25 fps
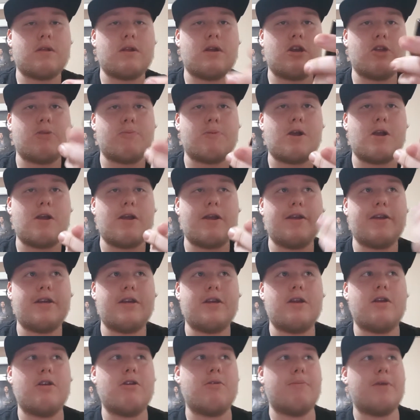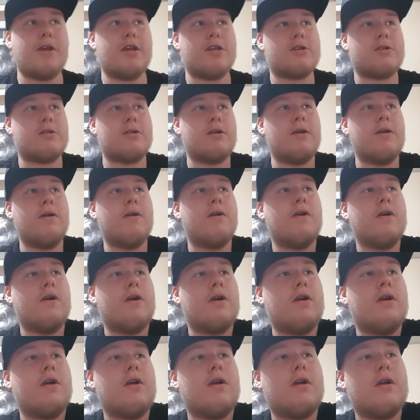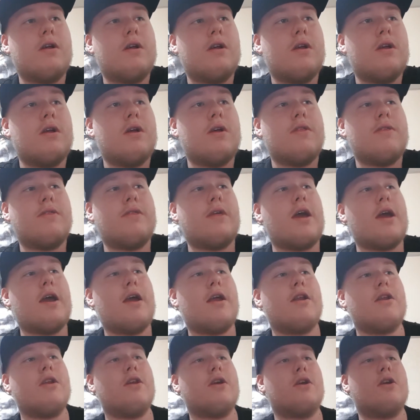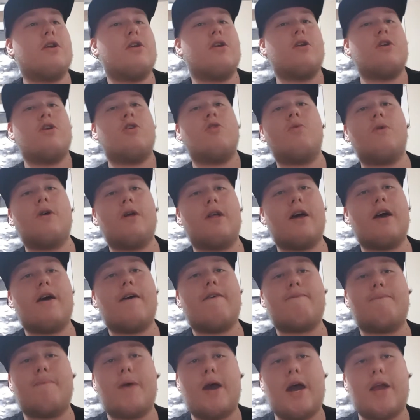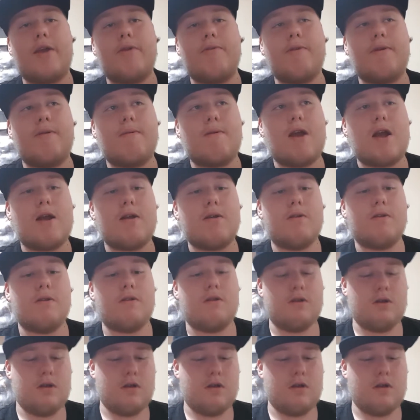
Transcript: Aspire 1800 basically, then you will have battery rattle.